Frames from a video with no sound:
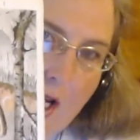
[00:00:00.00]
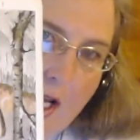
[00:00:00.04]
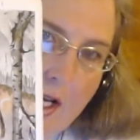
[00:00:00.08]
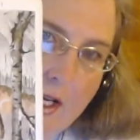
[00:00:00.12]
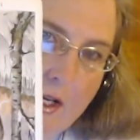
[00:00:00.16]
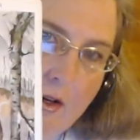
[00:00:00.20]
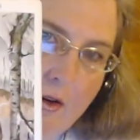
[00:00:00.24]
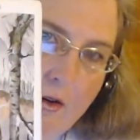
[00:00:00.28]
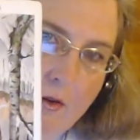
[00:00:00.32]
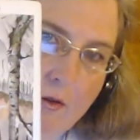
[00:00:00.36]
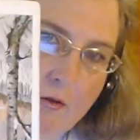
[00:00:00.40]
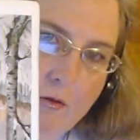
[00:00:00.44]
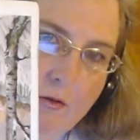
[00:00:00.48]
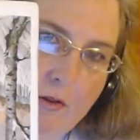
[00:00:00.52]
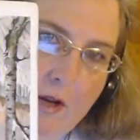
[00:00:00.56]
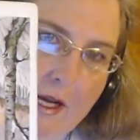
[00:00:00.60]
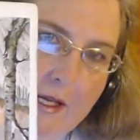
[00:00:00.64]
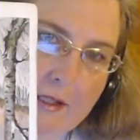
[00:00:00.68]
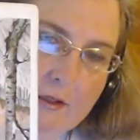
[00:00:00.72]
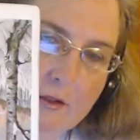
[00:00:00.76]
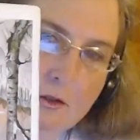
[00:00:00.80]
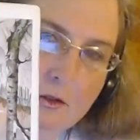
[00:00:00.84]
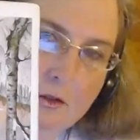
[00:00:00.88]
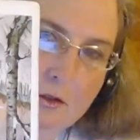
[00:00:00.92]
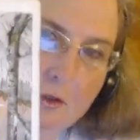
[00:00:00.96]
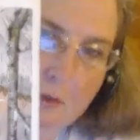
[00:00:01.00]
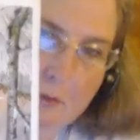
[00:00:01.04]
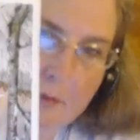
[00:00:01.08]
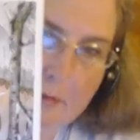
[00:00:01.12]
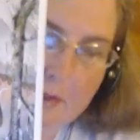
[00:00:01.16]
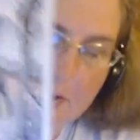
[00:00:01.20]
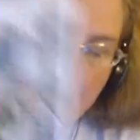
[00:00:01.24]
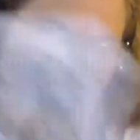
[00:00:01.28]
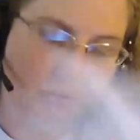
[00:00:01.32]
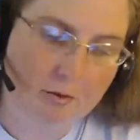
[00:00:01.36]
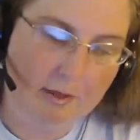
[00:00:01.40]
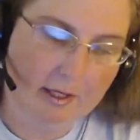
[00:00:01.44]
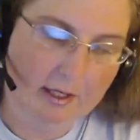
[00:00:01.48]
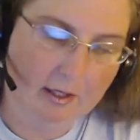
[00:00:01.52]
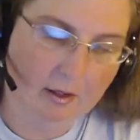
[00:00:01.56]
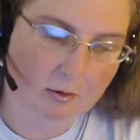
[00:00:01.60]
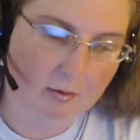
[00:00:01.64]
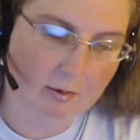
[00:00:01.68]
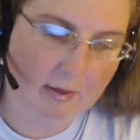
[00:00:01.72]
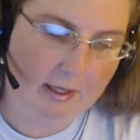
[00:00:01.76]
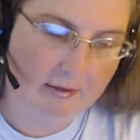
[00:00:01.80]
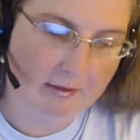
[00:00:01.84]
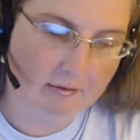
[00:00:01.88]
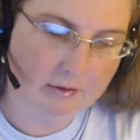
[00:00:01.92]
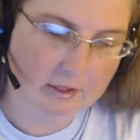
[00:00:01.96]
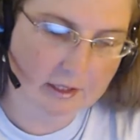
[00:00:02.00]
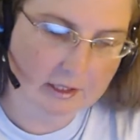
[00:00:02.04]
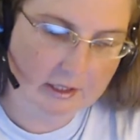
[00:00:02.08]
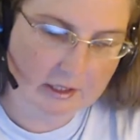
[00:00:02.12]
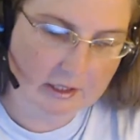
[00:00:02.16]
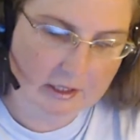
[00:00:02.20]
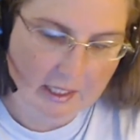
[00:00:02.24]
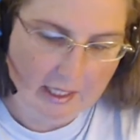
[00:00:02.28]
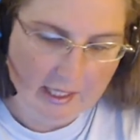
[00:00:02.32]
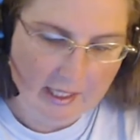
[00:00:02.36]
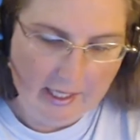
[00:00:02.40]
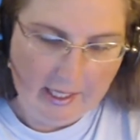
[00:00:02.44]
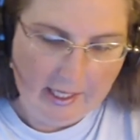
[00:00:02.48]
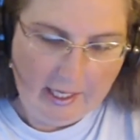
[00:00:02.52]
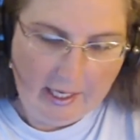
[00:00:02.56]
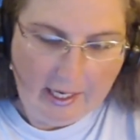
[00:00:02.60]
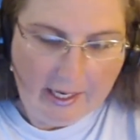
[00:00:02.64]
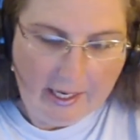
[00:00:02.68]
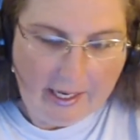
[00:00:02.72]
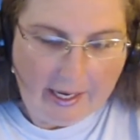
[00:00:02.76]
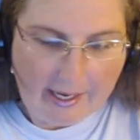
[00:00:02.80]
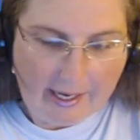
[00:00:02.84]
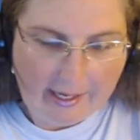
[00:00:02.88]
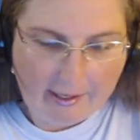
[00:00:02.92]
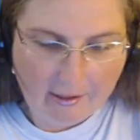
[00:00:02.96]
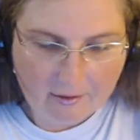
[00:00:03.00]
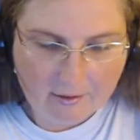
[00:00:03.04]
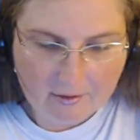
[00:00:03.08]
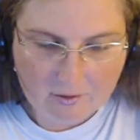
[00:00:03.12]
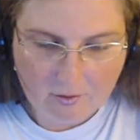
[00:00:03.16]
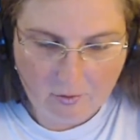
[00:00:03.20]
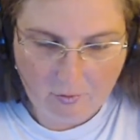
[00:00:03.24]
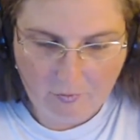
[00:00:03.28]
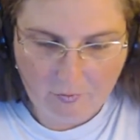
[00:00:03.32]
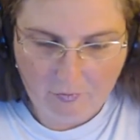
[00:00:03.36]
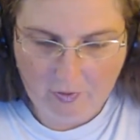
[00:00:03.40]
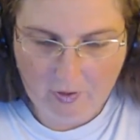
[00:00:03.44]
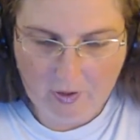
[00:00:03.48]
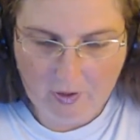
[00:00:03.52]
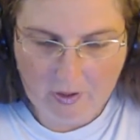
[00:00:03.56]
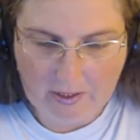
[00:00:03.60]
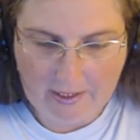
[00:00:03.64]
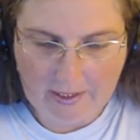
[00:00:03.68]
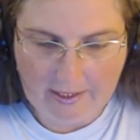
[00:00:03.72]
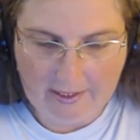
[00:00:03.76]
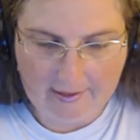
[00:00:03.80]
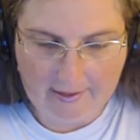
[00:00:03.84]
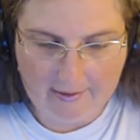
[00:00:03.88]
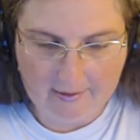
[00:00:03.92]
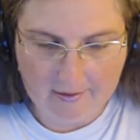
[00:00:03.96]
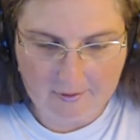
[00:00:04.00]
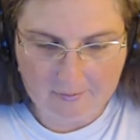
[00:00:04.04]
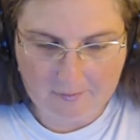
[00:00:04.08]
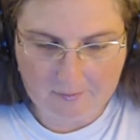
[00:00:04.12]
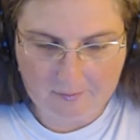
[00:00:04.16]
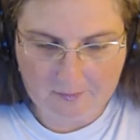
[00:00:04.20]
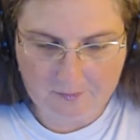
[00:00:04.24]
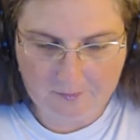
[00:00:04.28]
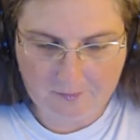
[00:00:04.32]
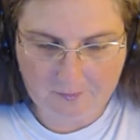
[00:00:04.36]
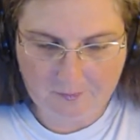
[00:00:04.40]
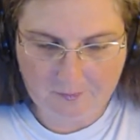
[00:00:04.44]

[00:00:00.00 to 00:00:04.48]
unknown factors or mystery around it. I also feel like